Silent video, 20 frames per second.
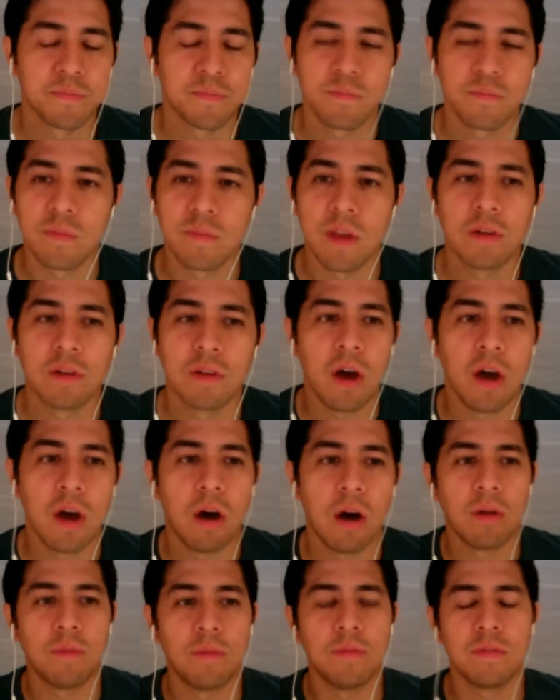
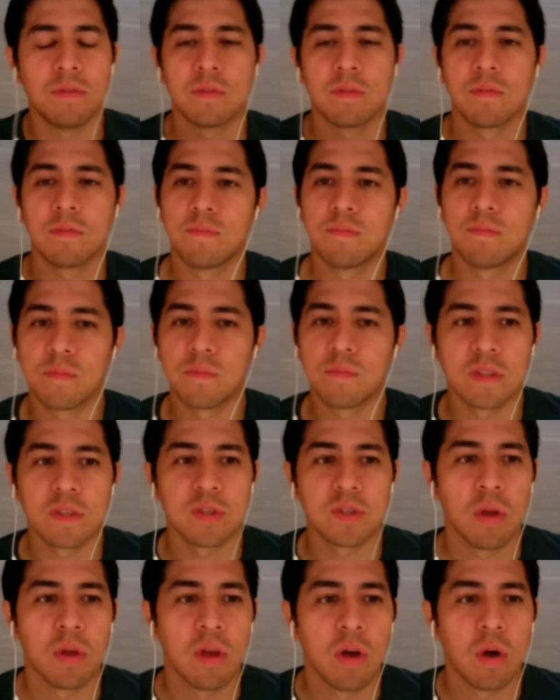Well,
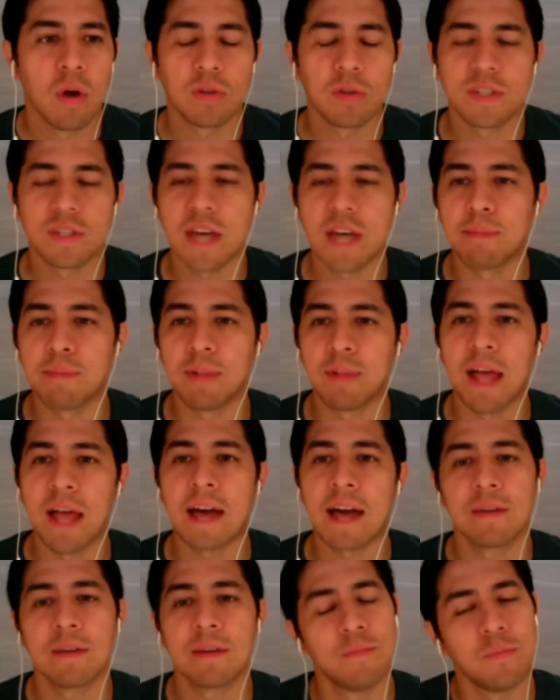Todd
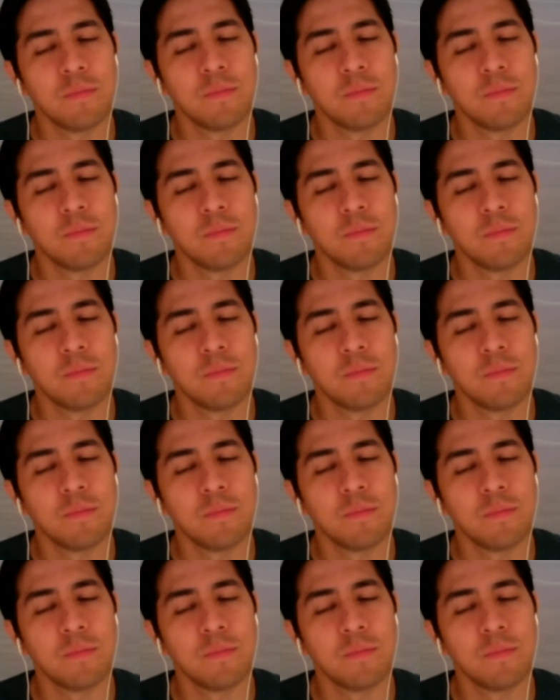Block.